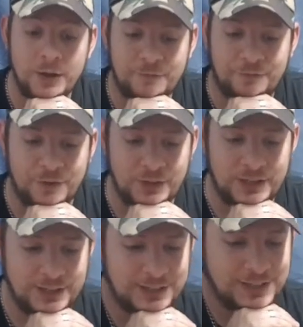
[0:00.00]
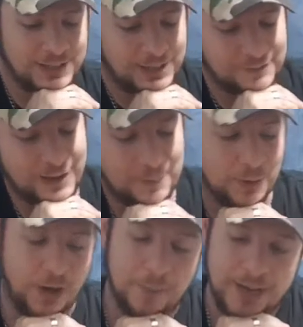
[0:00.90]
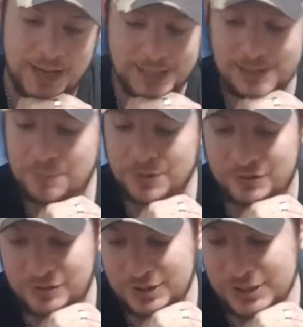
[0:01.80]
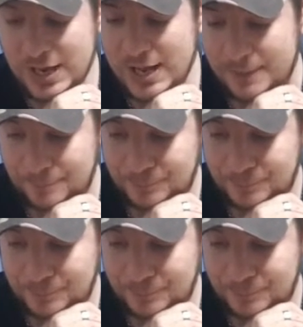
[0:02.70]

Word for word: of, uh, of ammo coming at you, but uh, yeah.